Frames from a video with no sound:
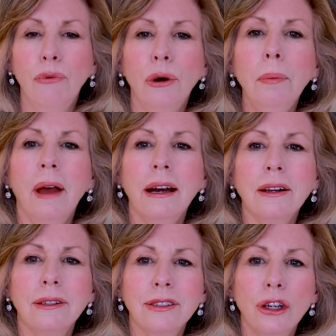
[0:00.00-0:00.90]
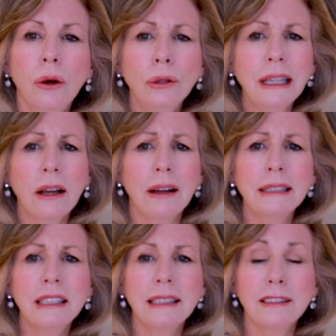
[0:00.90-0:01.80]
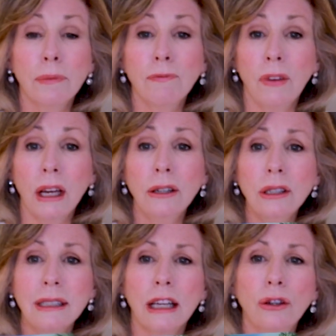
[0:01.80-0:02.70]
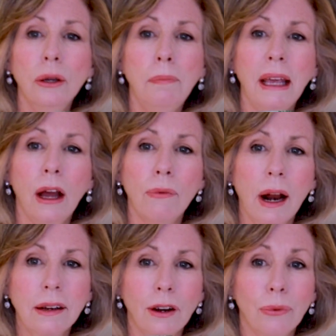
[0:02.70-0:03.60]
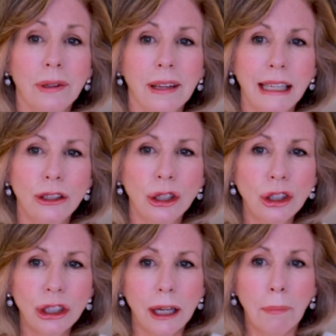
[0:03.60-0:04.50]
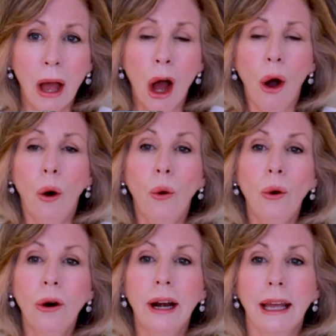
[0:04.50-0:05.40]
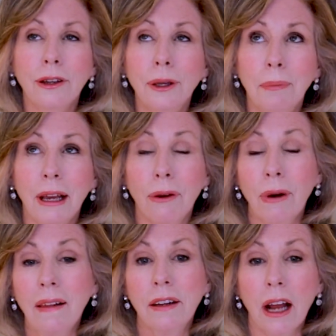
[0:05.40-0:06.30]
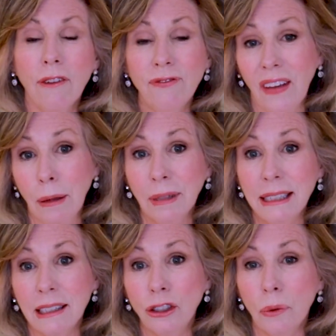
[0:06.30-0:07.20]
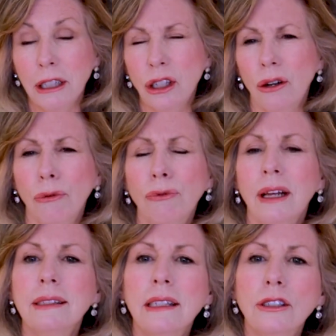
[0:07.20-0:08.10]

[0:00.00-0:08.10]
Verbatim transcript: Four Pentacles, you're holding on to some fears. It could be around a relationship or it could be around a family situation or friend